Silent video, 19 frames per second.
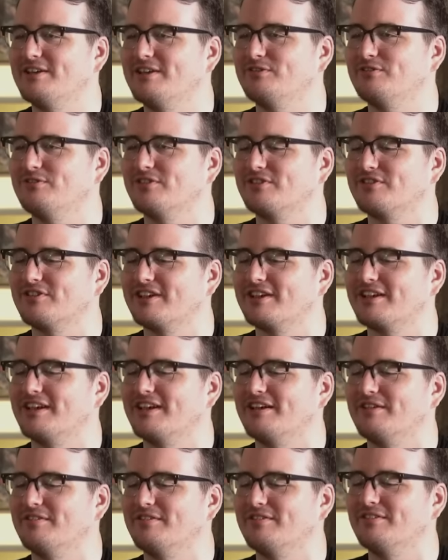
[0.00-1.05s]
just like
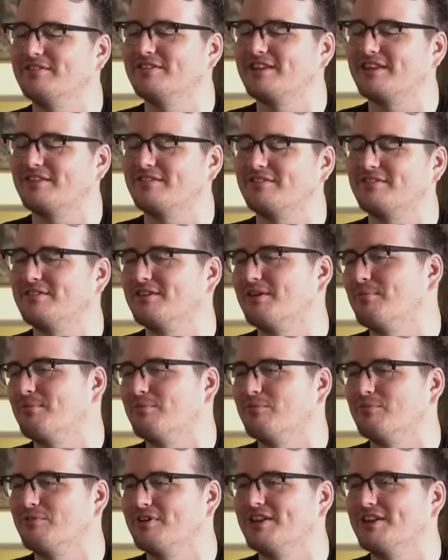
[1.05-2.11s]
a a
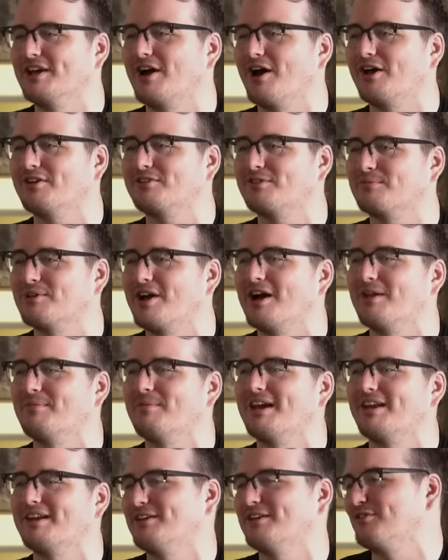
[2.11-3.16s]
really awesome con
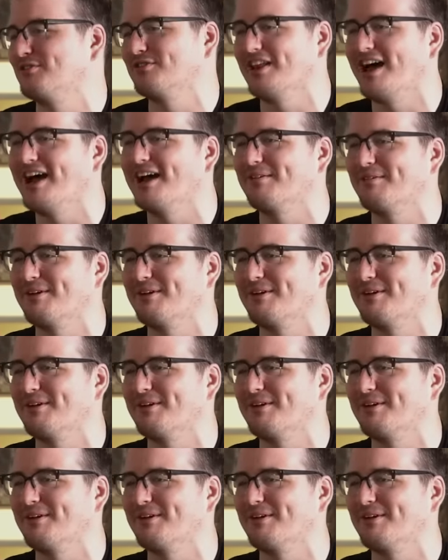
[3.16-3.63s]
man. he just lied about